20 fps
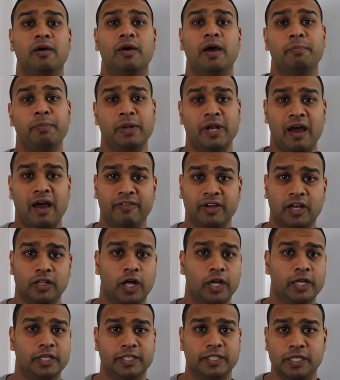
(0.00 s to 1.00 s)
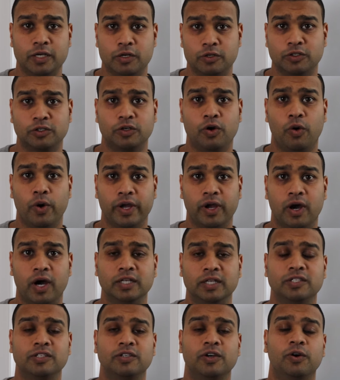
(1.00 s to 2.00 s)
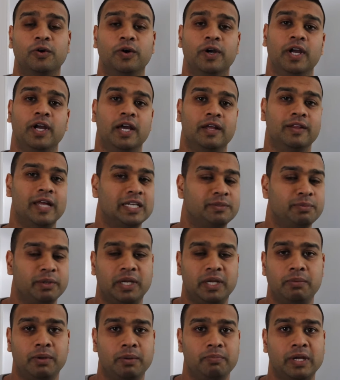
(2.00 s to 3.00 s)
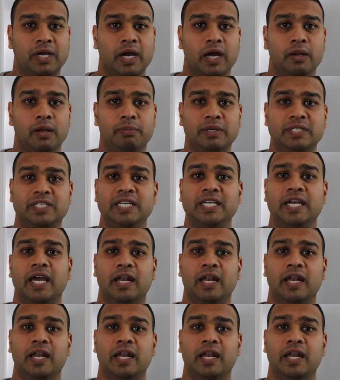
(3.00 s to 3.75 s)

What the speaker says: I've been having a lot of deals going on, so that's been keeping me kind of busy,